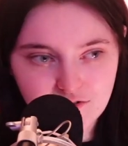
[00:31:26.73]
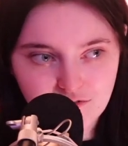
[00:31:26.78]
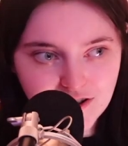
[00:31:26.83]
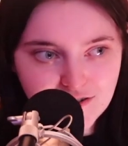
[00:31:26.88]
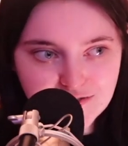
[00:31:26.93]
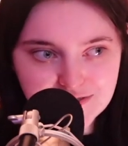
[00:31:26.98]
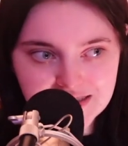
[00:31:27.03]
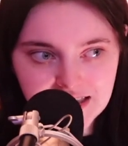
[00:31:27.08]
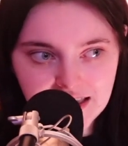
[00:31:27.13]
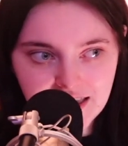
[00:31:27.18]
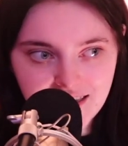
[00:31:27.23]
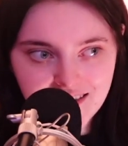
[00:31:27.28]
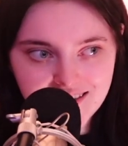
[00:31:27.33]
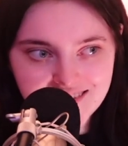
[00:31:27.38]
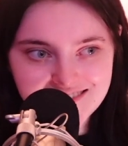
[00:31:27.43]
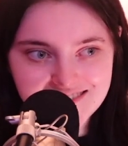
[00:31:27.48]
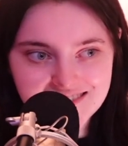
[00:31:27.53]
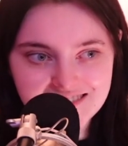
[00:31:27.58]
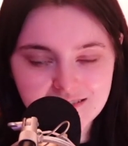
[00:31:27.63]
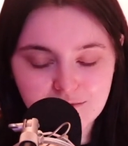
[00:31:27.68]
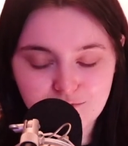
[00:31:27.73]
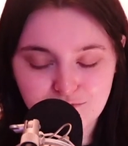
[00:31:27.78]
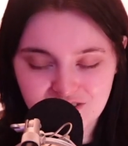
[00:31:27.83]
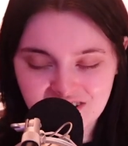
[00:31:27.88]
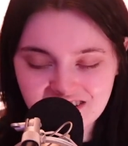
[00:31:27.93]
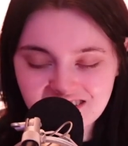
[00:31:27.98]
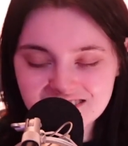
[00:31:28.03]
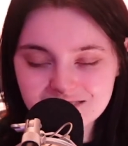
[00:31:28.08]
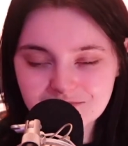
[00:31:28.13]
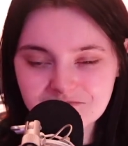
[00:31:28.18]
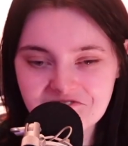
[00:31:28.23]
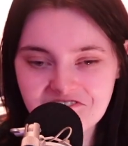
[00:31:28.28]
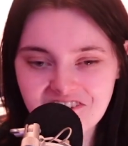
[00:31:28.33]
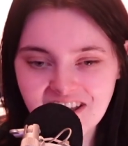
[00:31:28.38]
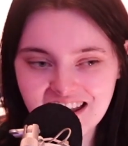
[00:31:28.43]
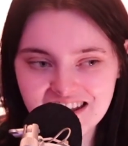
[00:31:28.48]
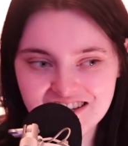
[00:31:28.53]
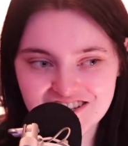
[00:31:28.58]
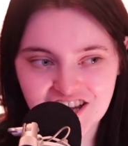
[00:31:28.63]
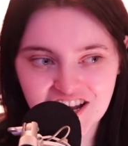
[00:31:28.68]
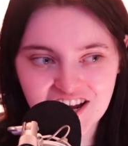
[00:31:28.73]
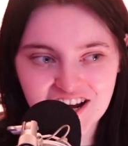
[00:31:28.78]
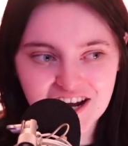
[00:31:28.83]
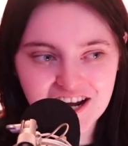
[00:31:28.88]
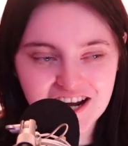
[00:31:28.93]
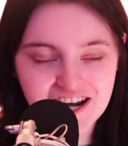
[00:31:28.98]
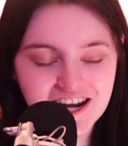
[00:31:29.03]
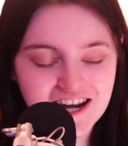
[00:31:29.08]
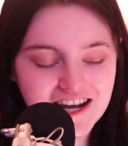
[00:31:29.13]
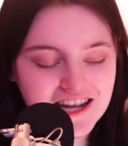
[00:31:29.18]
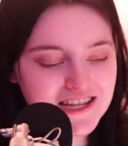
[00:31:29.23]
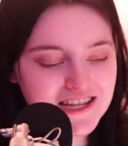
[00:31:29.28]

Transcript: Go outside, breathe some fresh air,